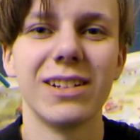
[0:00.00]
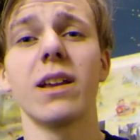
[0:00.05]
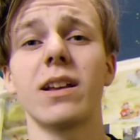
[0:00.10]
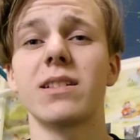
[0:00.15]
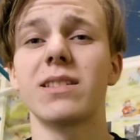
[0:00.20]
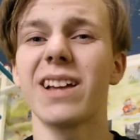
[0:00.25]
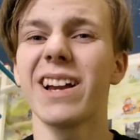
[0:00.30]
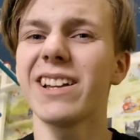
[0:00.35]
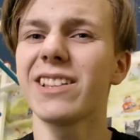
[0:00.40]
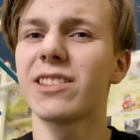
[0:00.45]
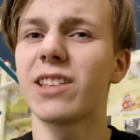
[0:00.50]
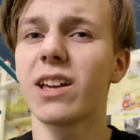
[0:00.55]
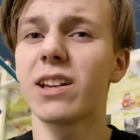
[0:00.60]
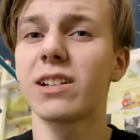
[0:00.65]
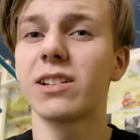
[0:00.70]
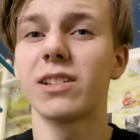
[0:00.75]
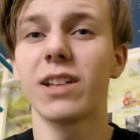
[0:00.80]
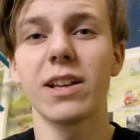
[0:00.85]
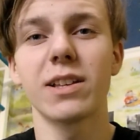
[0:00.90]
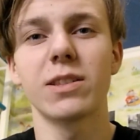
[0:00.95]
Yes, I
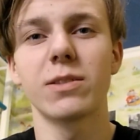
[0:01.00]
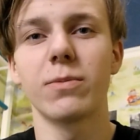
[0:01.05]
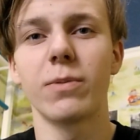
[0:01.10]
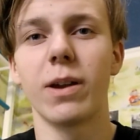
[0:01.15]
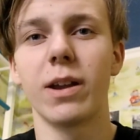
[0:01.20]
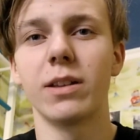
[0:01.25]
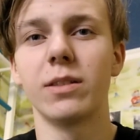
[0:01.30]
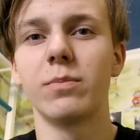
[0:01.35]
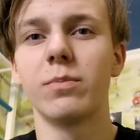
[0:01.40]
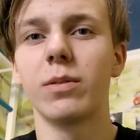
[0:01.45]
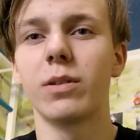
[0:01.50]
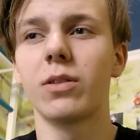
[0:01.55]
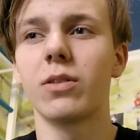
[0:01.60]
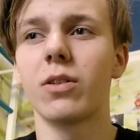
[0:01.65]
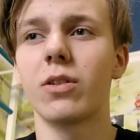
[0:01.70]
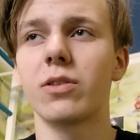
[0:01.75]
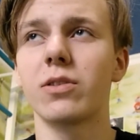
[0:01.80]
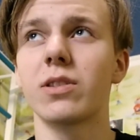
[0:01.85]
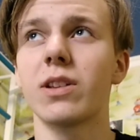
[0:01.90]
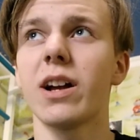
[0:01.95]
take less weight
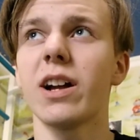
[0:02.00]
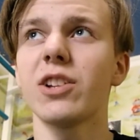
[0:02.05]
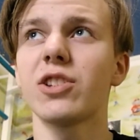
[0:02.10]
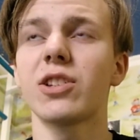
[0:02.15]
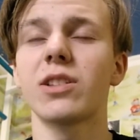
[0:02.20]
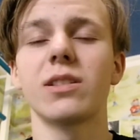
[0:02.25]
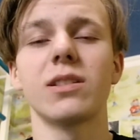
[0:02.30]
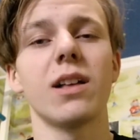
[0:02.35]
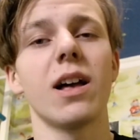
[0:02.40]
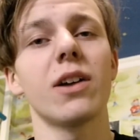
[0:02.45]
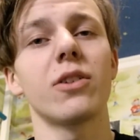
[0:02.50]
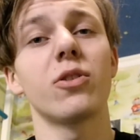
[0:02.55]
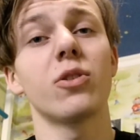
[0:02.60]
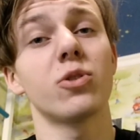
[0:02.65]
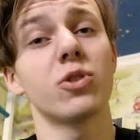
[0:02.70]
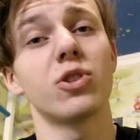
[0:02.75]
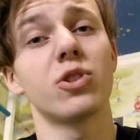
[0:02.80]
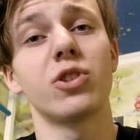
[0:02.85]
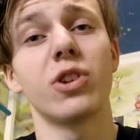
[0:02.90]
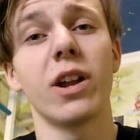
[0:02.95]
because I just like
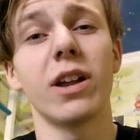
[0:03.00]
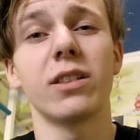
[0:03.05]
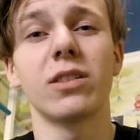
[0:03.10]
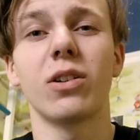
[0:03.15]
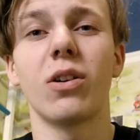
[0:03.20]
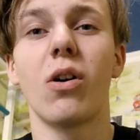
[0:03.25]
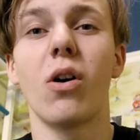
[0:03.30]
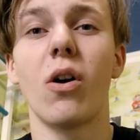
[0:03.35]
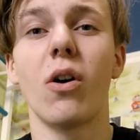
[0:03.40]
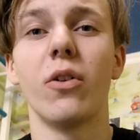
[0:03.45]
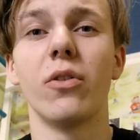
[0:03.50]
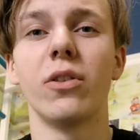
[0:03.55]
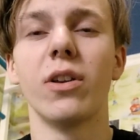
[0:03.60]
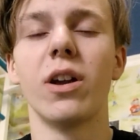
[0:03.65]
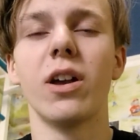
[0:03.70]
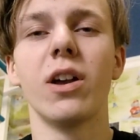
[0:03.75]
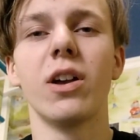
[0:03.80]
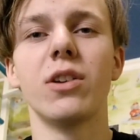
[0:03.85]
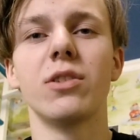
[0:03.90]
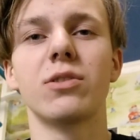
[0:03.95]
concentrate on
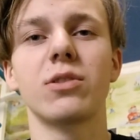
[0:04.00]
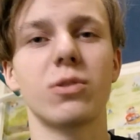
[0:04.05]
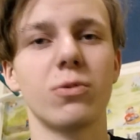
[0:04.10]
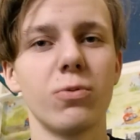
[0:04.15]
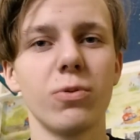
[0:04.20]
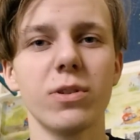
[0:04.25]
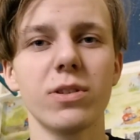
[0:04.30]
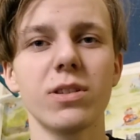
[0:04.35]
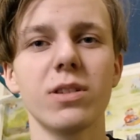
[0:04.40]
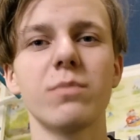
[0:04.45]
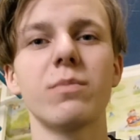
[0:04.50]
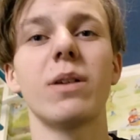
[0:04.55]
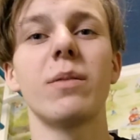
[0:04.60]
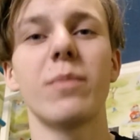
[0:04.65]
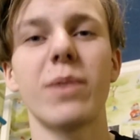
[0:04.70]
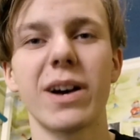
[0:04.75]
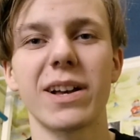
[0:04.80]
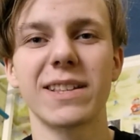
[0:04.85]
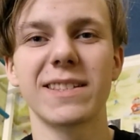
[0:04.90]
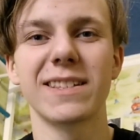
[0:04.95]
squeezing my
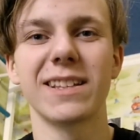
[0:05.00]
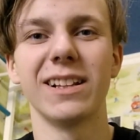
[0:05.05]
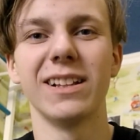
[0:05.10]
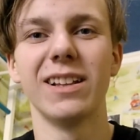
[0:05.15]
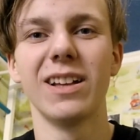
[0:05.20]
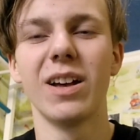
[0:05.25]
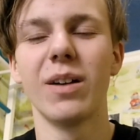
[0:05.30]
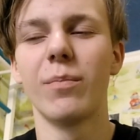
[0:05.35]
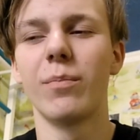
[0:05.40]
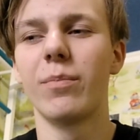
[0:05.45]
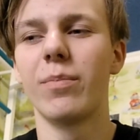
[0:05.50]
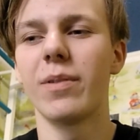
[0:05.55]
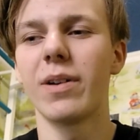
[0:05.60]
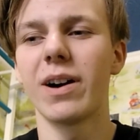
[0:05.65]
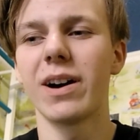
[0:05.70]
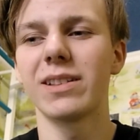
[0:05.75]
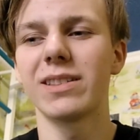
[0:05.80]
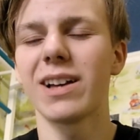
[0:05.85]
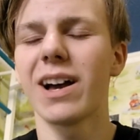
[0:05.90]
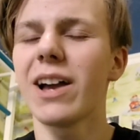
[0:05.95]
muscle,
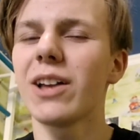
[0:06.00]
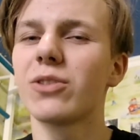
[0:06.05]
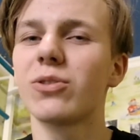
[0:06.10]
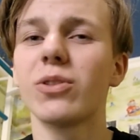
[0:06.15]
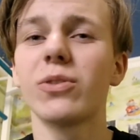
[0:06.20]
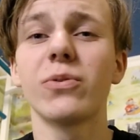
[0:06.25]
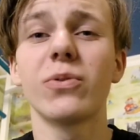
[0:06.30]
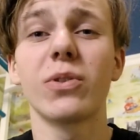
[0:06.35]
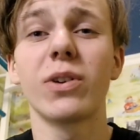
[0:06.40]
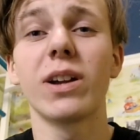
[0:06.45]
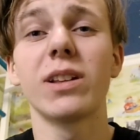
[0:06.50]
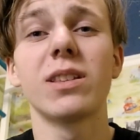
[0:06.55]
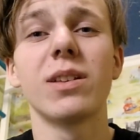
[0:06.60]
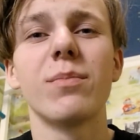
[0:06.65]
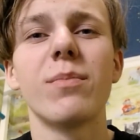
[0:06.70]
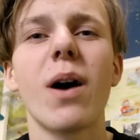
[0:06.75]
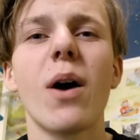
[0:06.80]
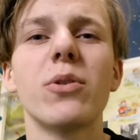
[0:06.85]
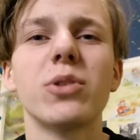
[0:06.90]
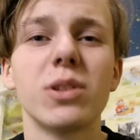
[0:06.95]
but I don't forget
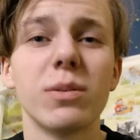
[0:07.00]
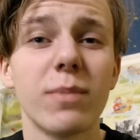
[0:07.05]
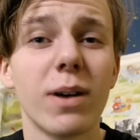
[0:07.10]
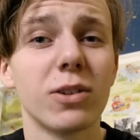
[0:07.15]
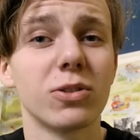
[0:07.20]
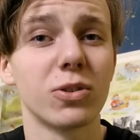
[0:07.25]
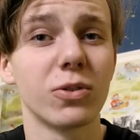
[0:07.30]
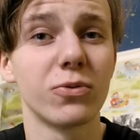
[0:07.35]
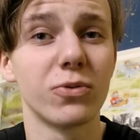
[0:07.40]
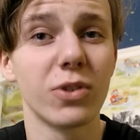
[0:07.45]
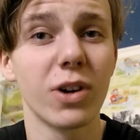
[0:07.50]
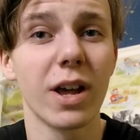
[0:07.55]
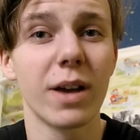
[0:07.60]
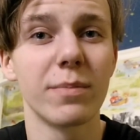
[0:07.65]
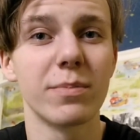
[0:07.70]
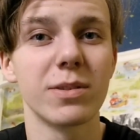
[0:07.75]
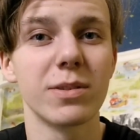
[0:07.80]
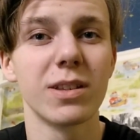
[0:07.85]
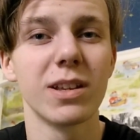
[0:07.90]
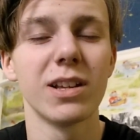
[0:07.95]
about the amount of
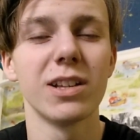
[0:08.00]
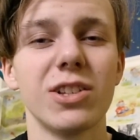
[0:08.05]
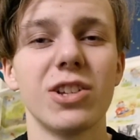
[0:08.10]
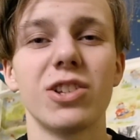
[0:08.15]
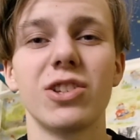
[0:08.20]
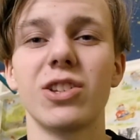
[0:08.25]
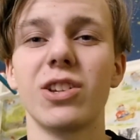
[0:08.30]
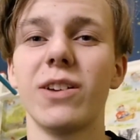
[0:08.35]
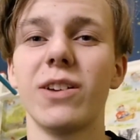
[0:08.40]
reps. It's